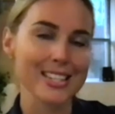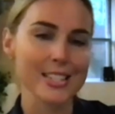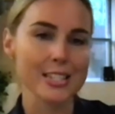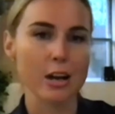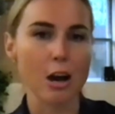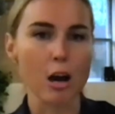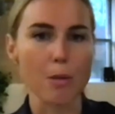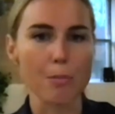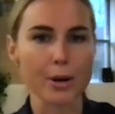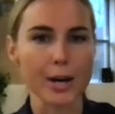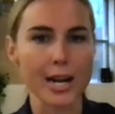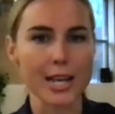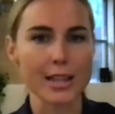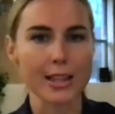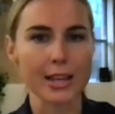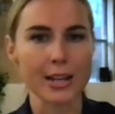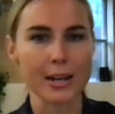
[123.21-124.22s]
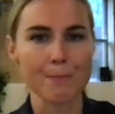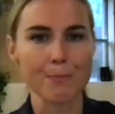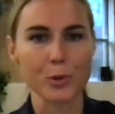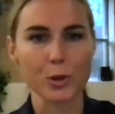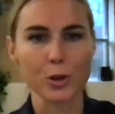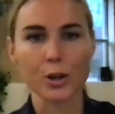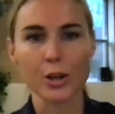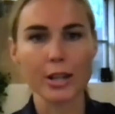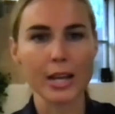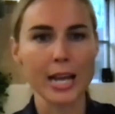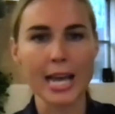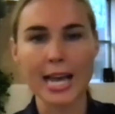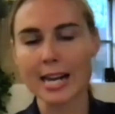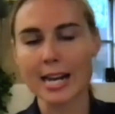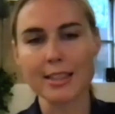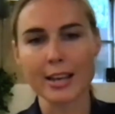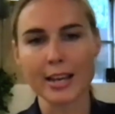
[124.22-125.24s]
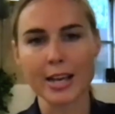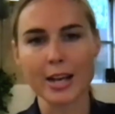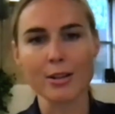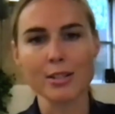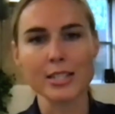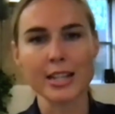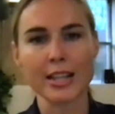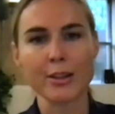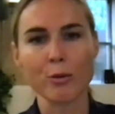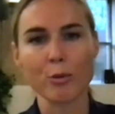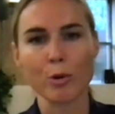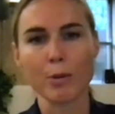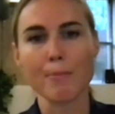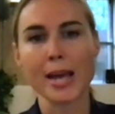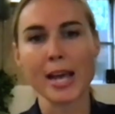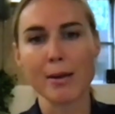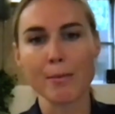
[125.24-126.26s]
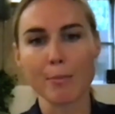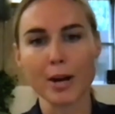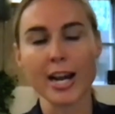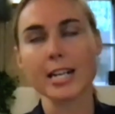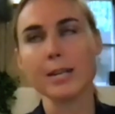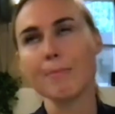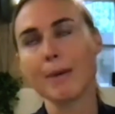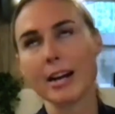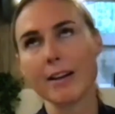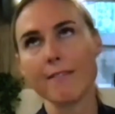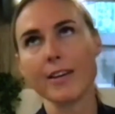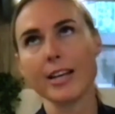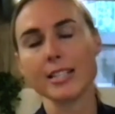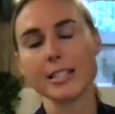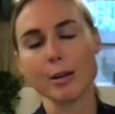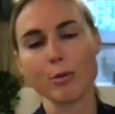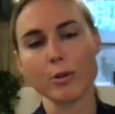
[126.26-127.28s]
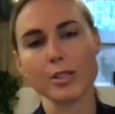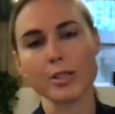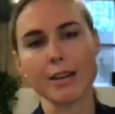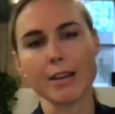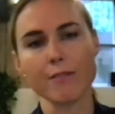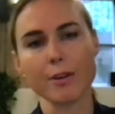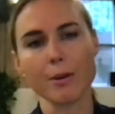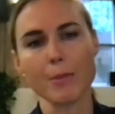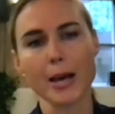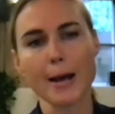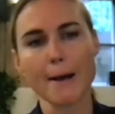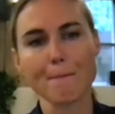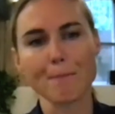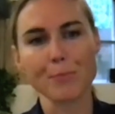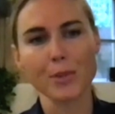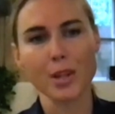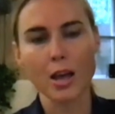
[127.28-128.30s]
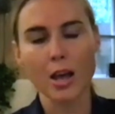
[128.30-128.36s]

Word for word: license to operate than really anything else. And then there were brand benefits that were seen from that.